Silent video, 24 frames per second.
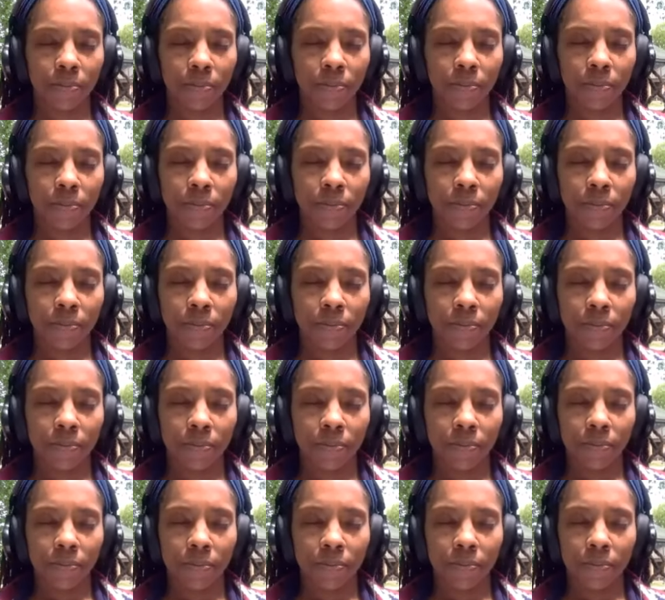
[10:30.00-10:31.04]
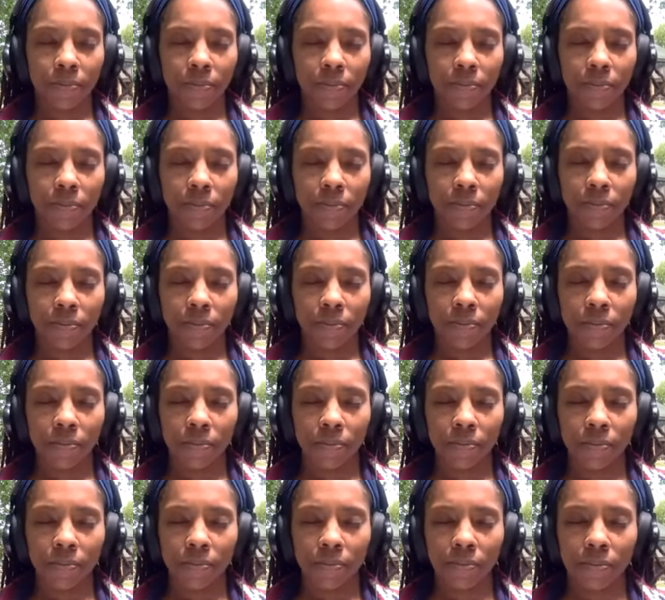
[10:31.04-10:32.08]

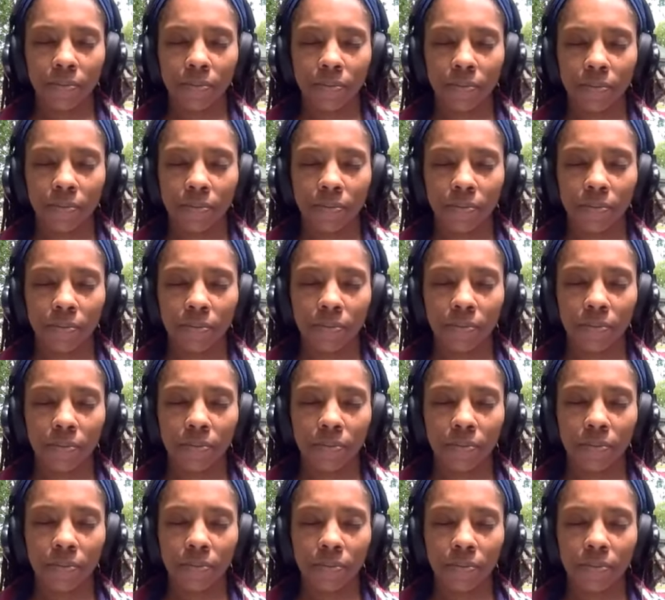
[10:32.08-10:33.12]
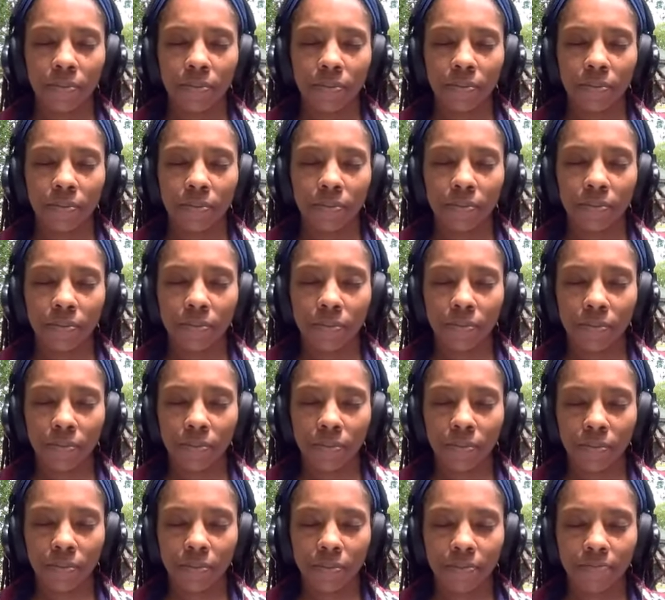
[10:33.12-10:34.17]

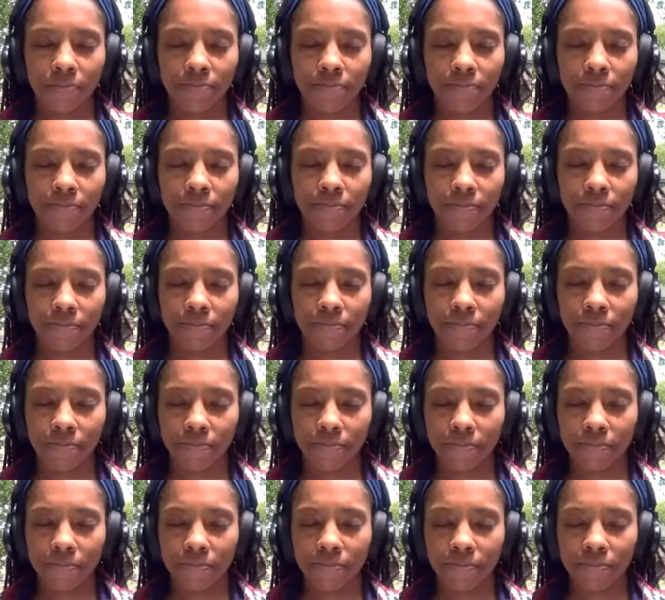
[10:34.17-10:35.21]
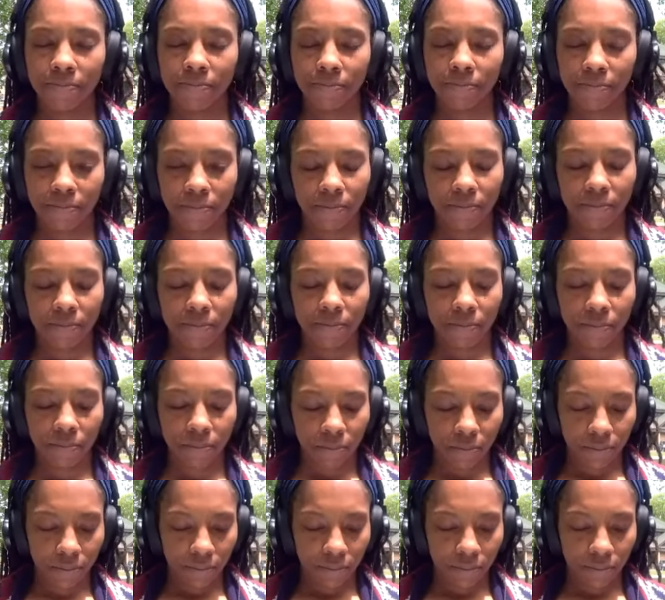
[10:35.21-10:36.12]
Nobody speaks.